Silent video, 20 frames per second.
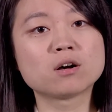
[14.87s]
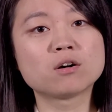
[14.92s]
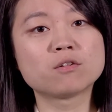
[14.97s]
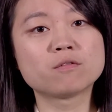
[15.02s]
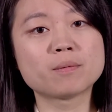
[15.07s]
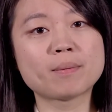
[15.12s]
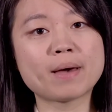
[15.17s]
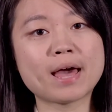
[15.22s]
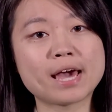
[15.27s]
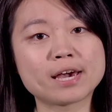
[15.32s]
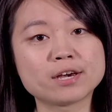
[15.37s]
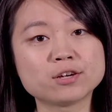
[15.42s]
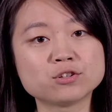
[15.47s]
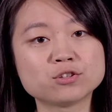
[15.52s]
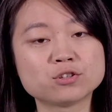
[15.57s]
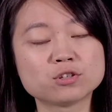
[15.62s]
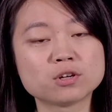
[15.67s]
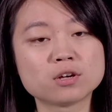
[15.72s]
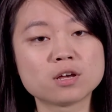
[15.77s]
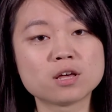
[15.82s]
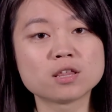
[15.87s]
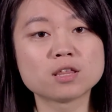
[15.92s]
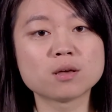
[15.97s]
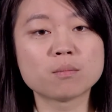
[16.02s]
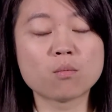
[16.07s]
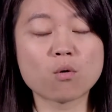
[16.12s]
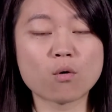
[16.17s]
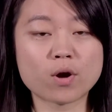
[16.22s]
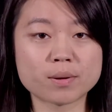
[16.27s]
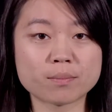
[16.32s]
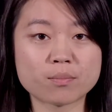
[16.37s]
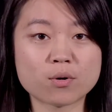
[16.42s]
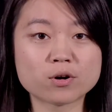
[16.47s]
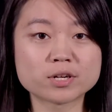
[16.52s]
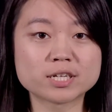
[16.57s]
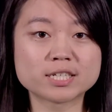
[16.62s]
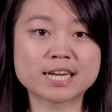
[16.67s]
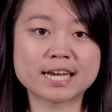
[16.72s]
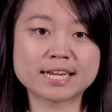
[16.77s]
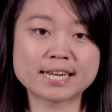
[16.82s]
of a page, the more
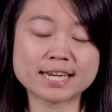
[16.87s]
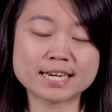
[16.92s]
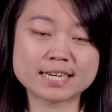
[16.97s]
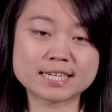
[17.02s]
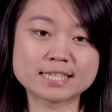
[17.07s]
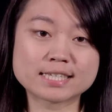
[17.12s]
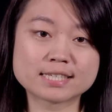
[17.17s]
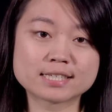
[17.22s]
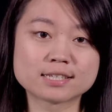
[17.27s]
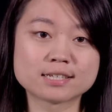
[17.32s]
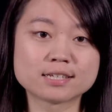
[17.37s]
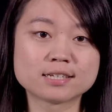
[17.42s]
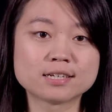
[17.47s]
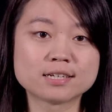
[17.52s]
important it is.